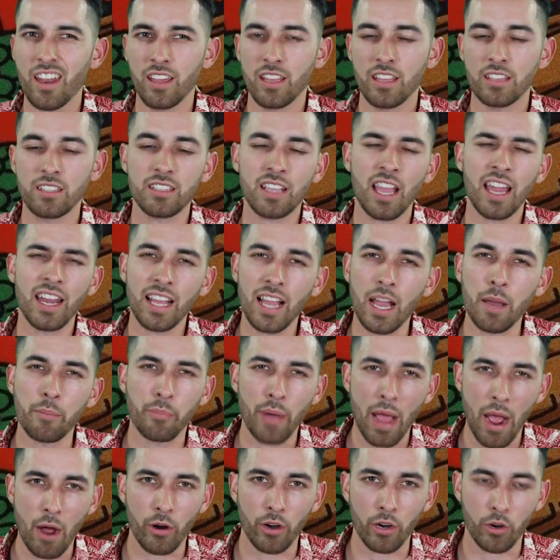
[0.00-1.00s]
it's kind of got
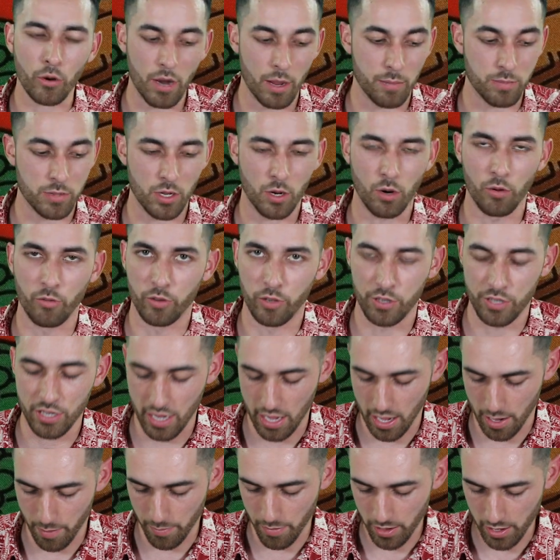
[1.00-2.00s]
power crept over
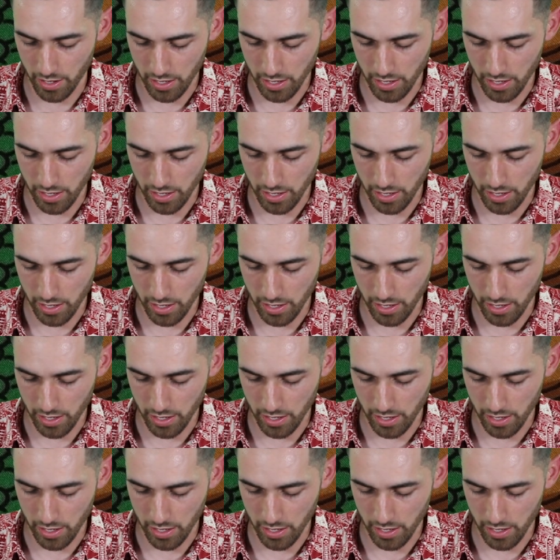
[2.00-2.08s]
time.